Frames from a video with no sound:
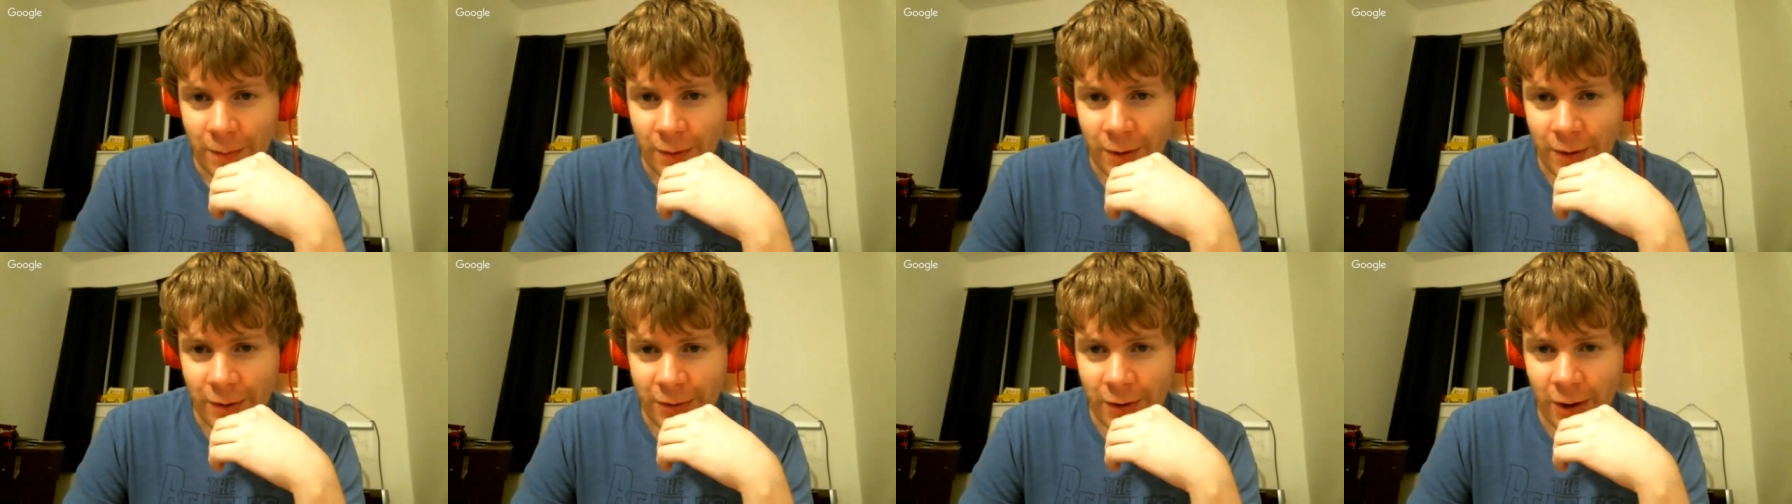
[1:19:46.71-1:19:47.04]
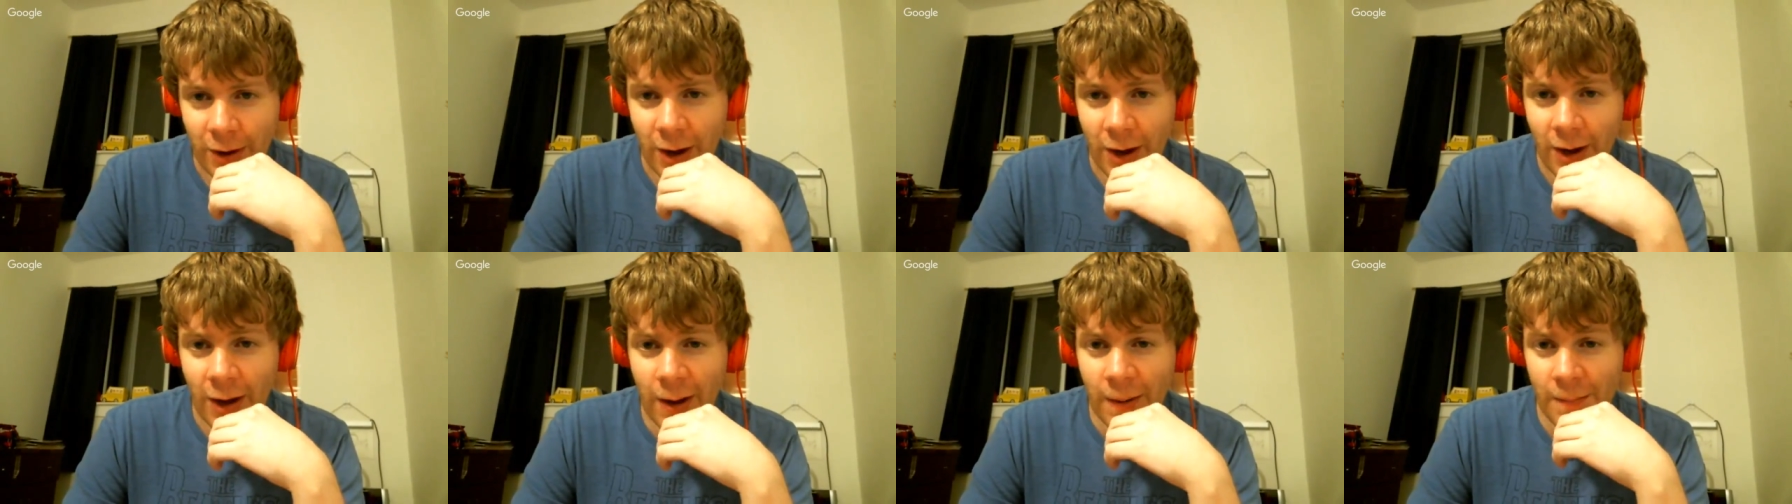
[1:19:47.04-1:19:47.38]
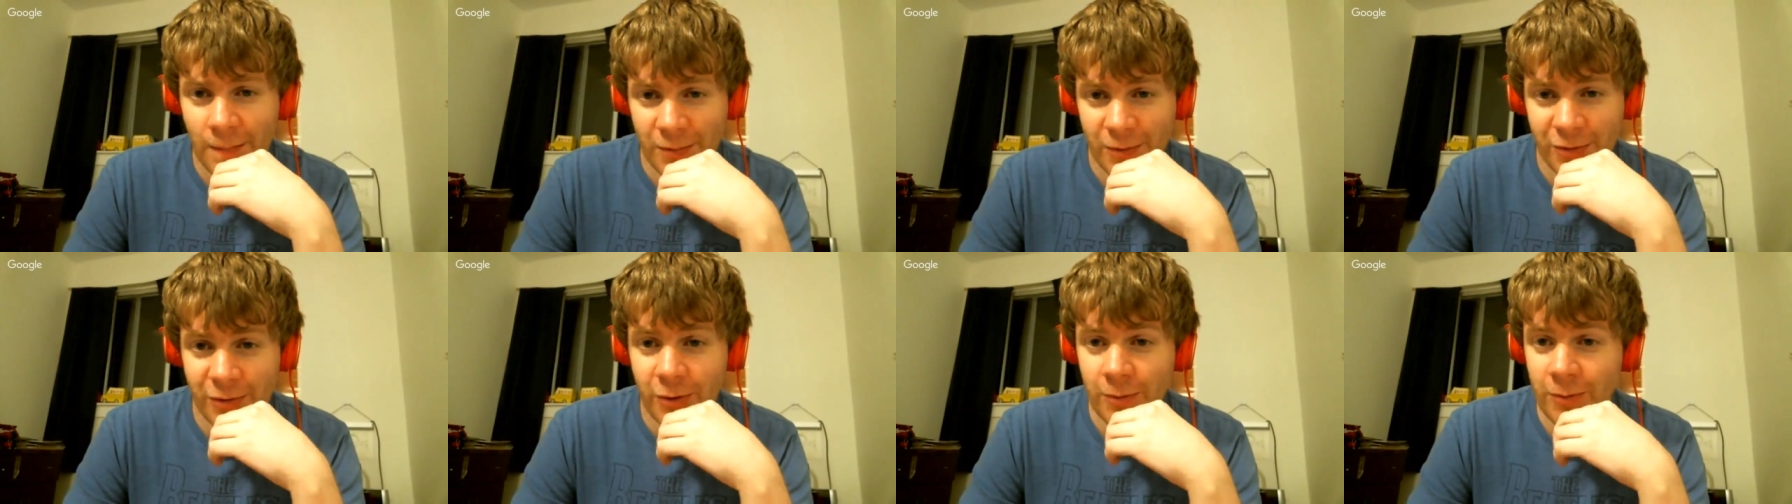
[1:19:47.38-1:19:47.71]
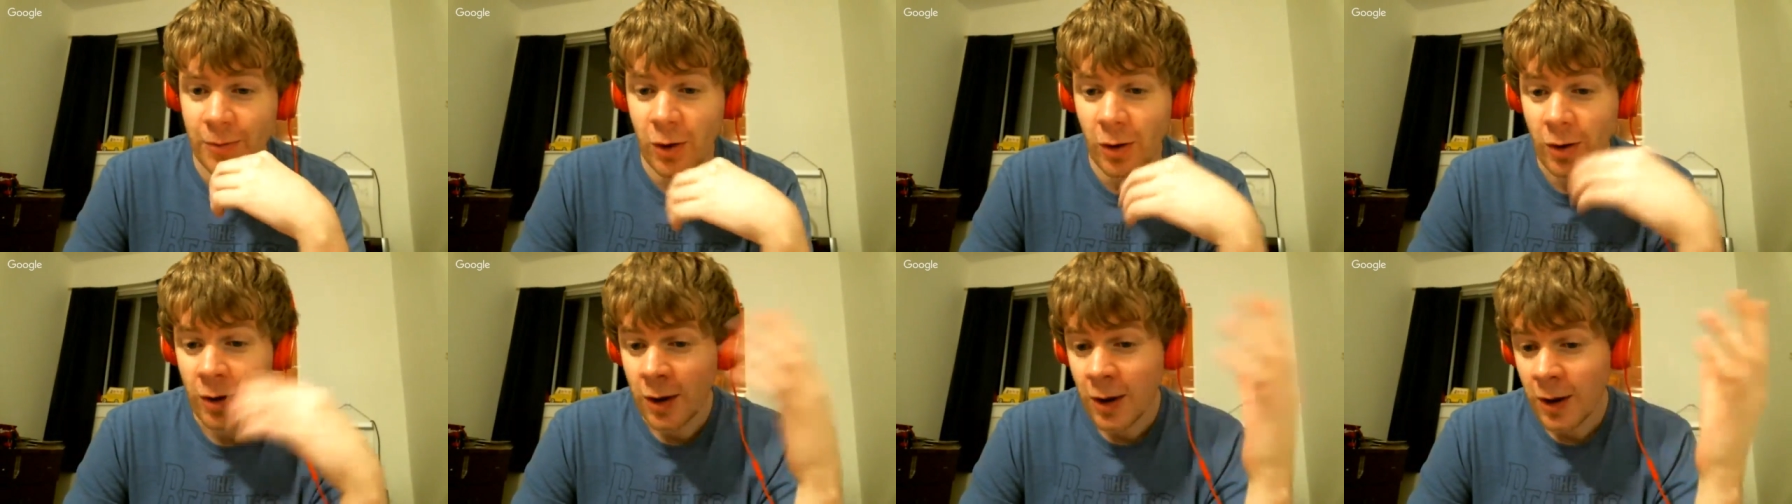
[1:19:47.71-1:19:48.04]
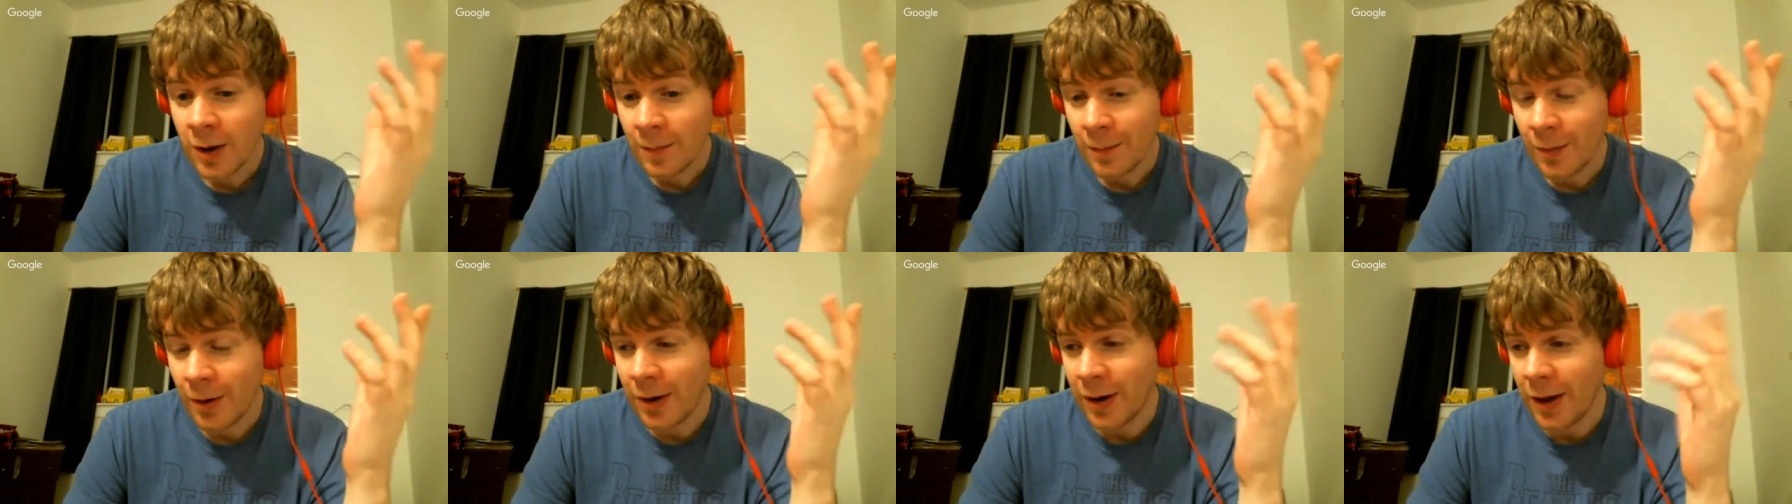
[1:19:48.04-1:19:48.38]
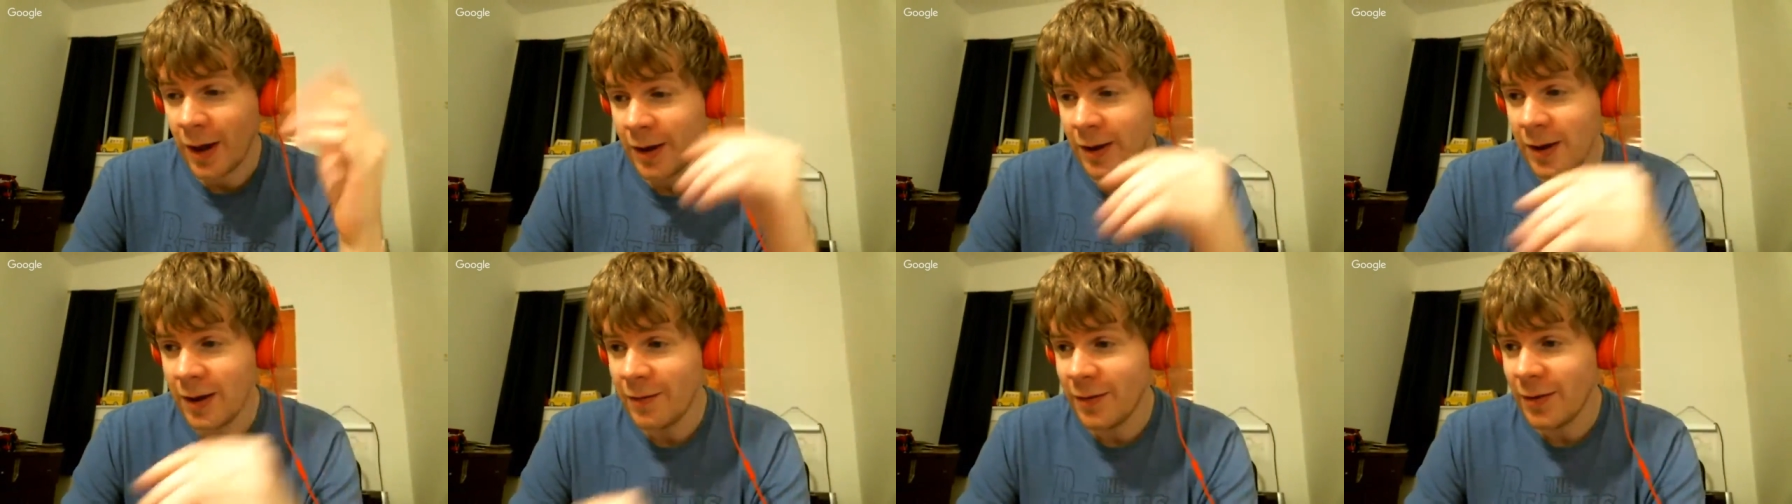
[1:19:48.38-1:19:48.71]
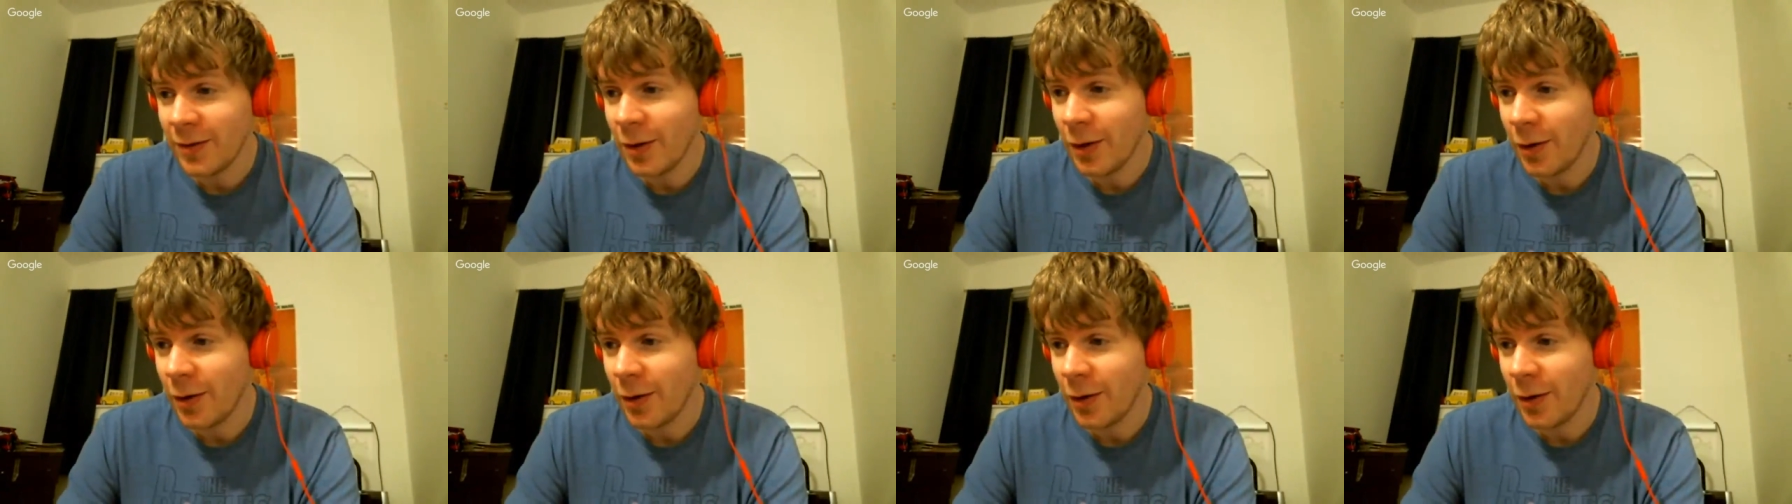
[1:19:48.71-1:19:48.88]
But even